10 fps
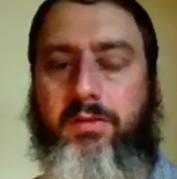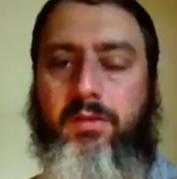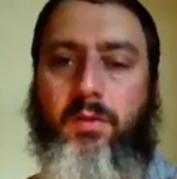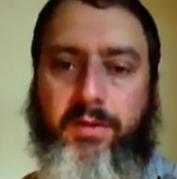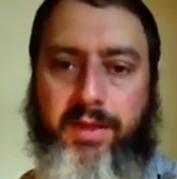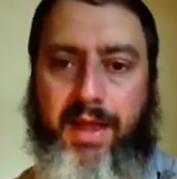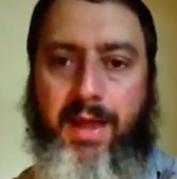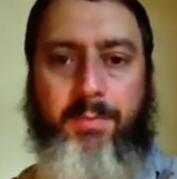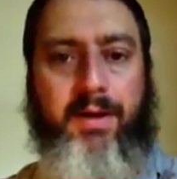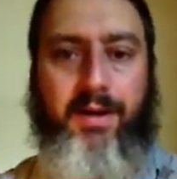is going to
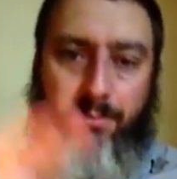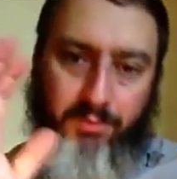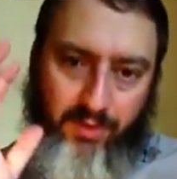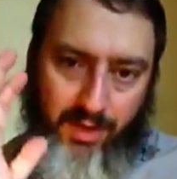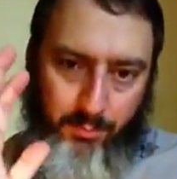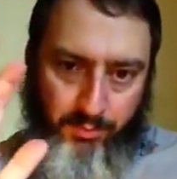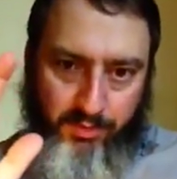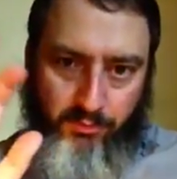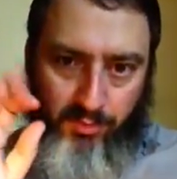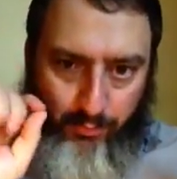happen, and I'm saying
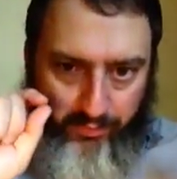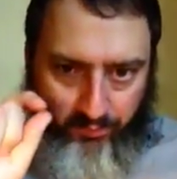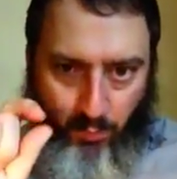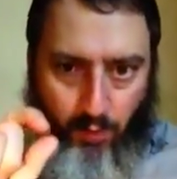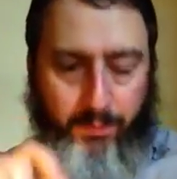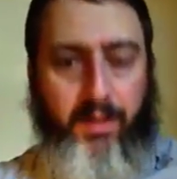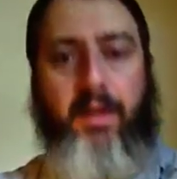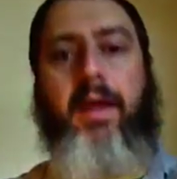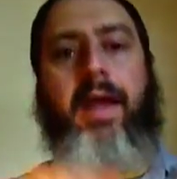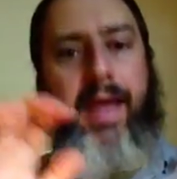prediction with a small p,
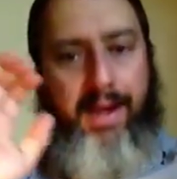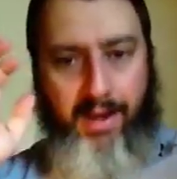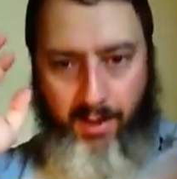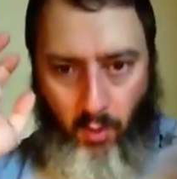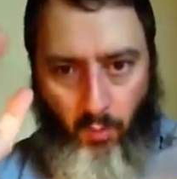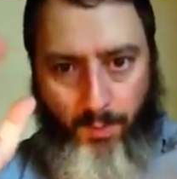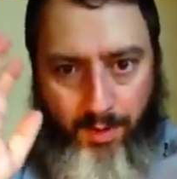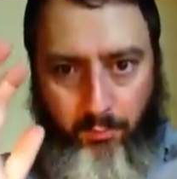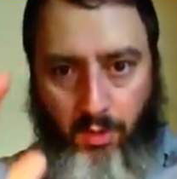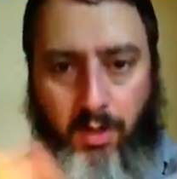and I hope
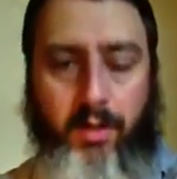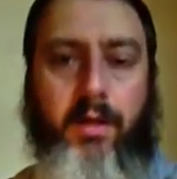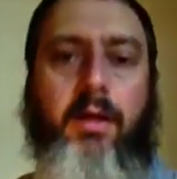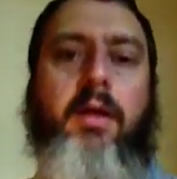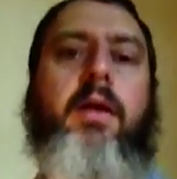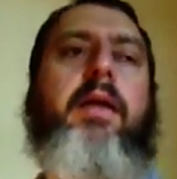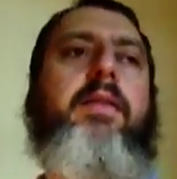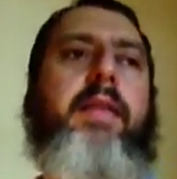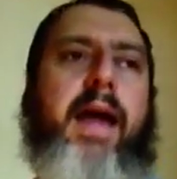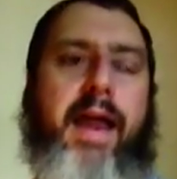I'm wrong,
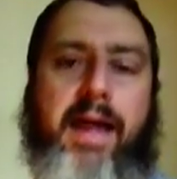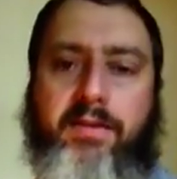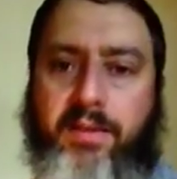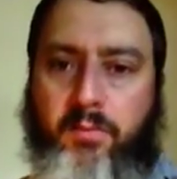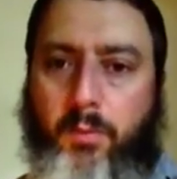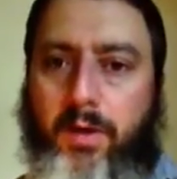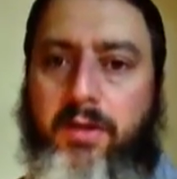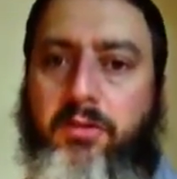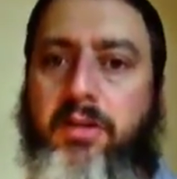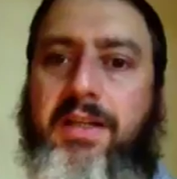that out of
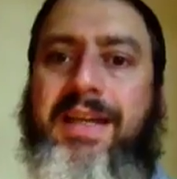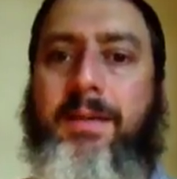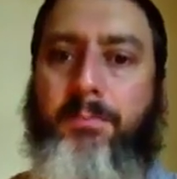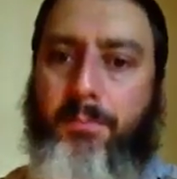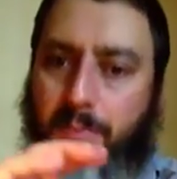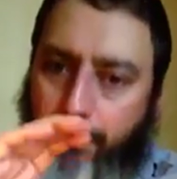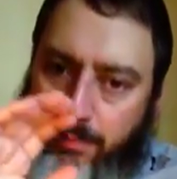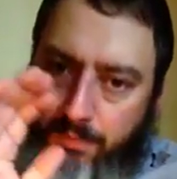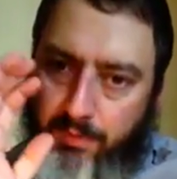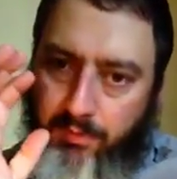desperation to keep
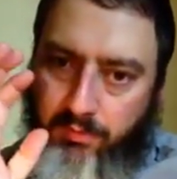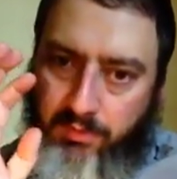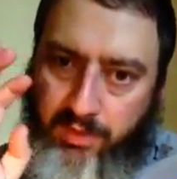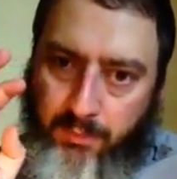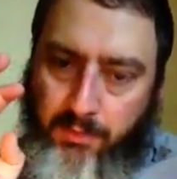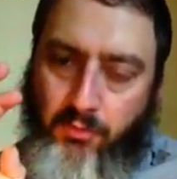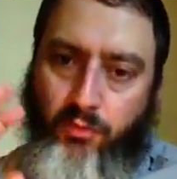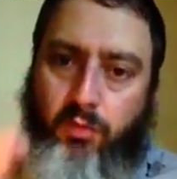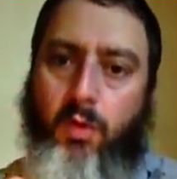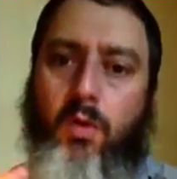
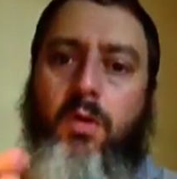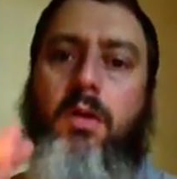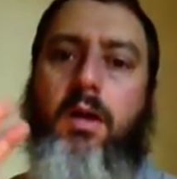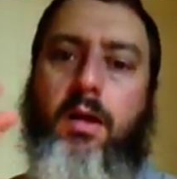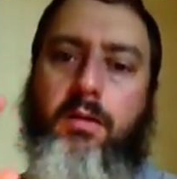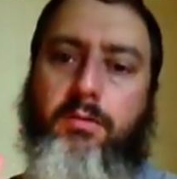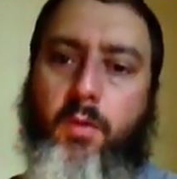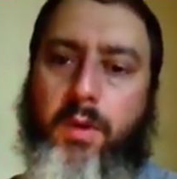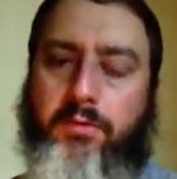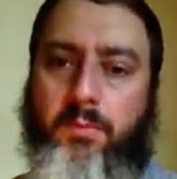control of the
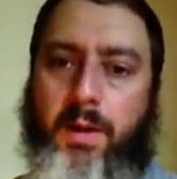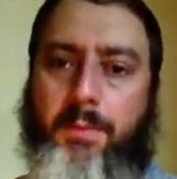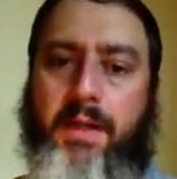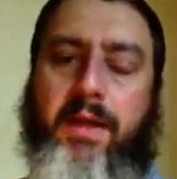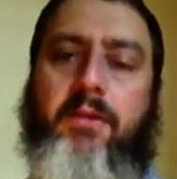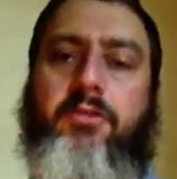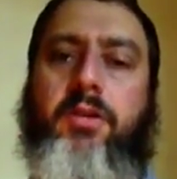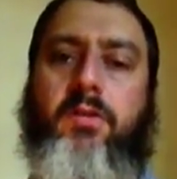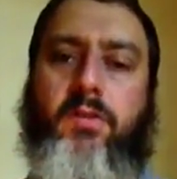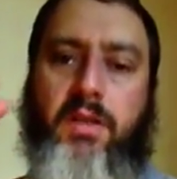Western
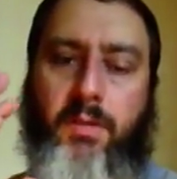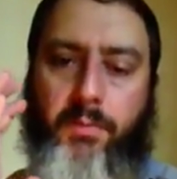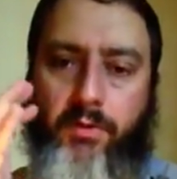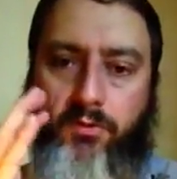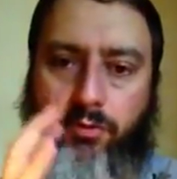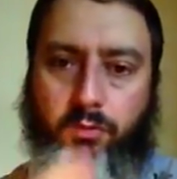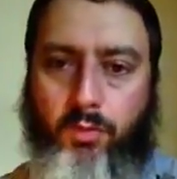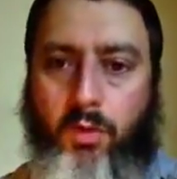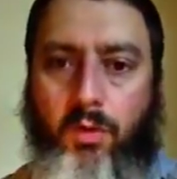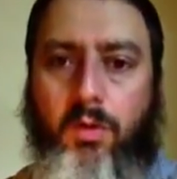populations, to keep
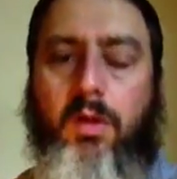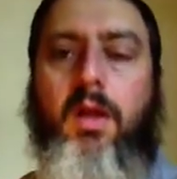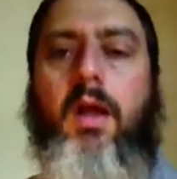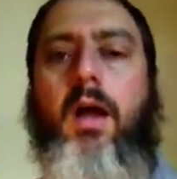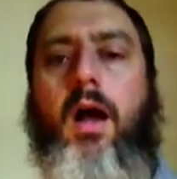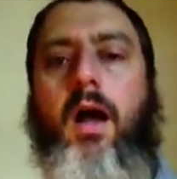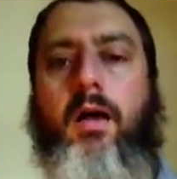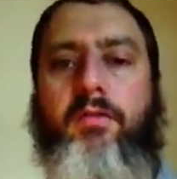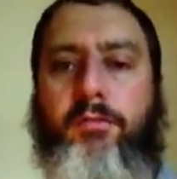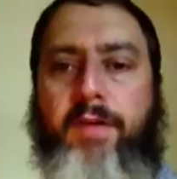control
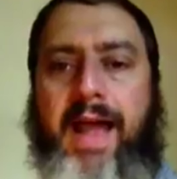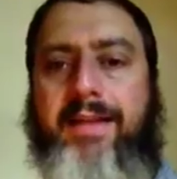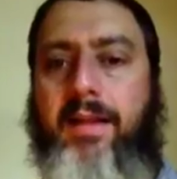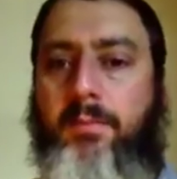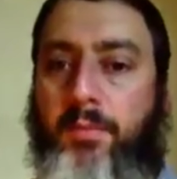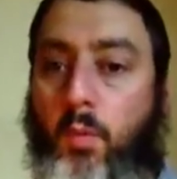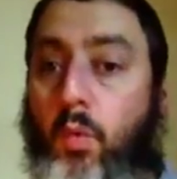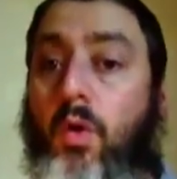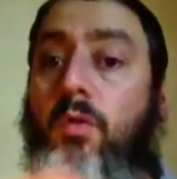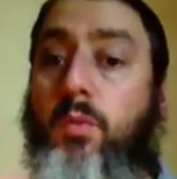of the fact that the
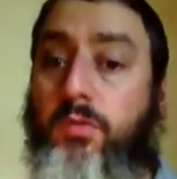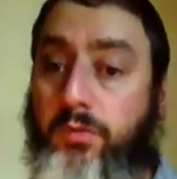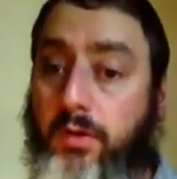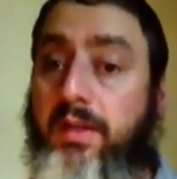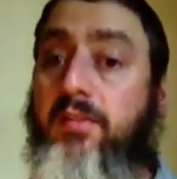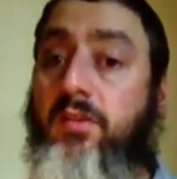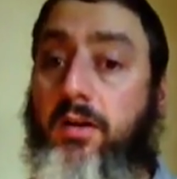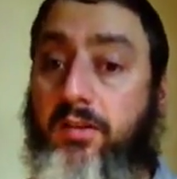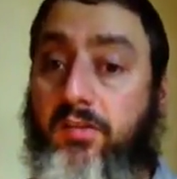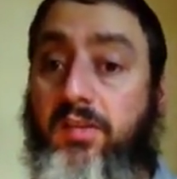world will suddenly start
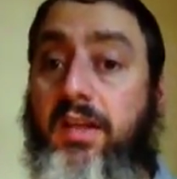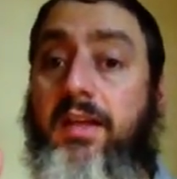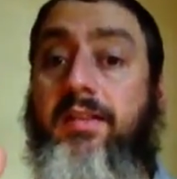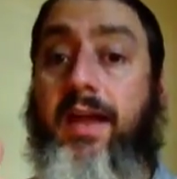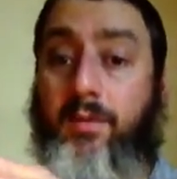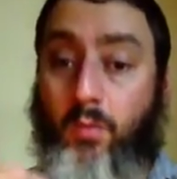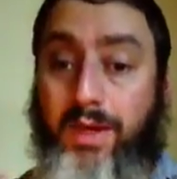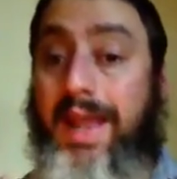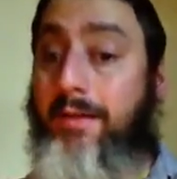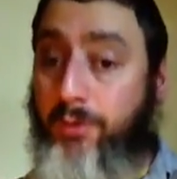to see that we
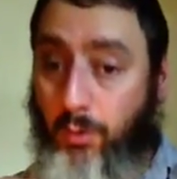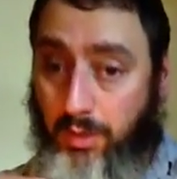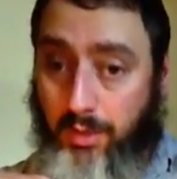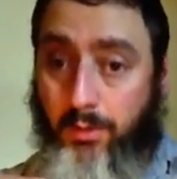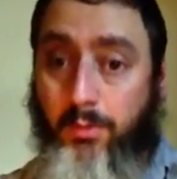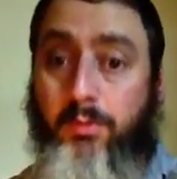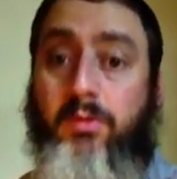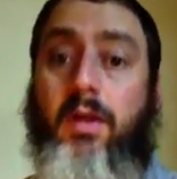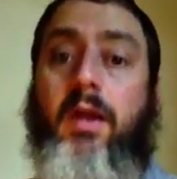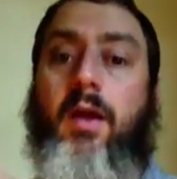have no clothes,
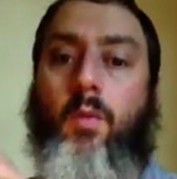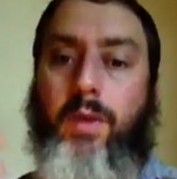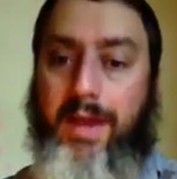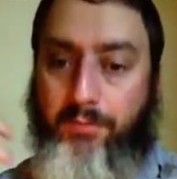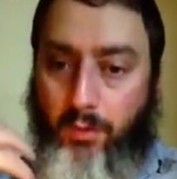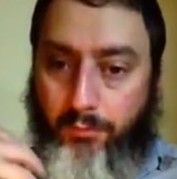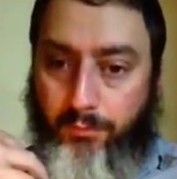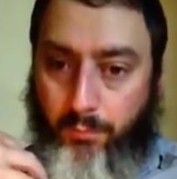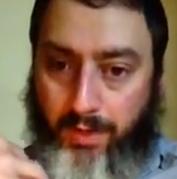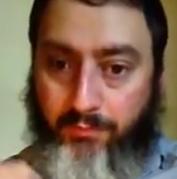we have
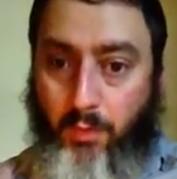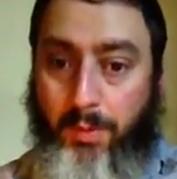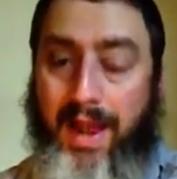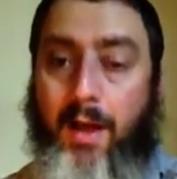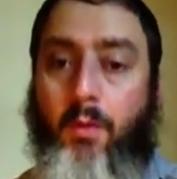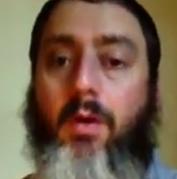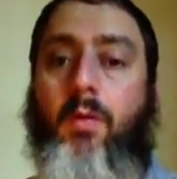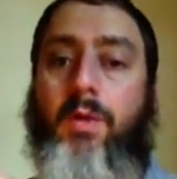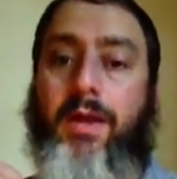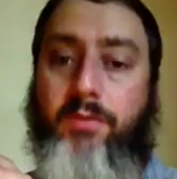no power,
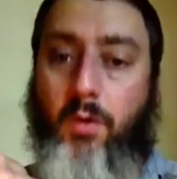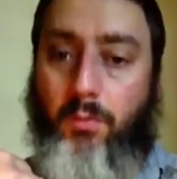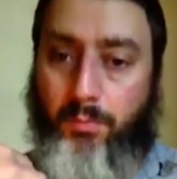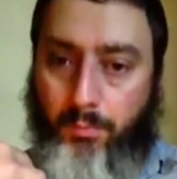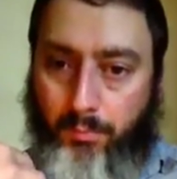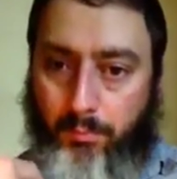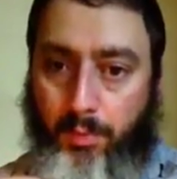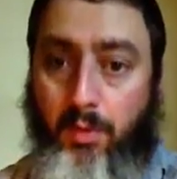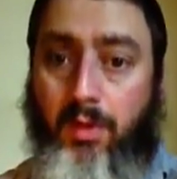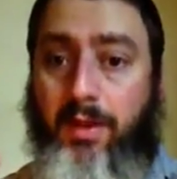and we have no
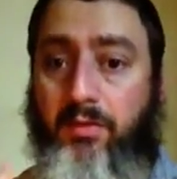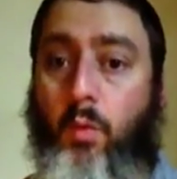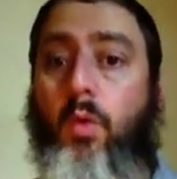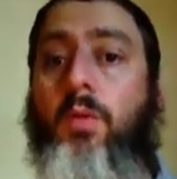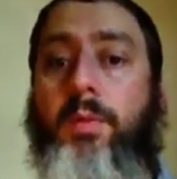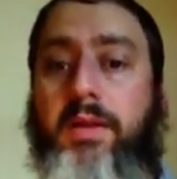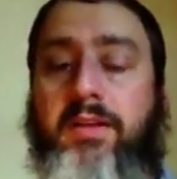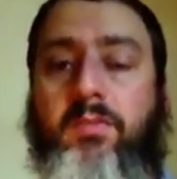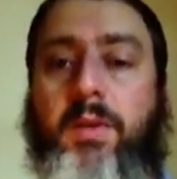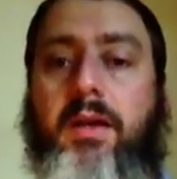pull as a world
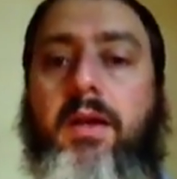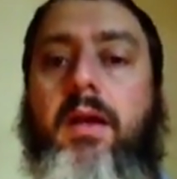policeman.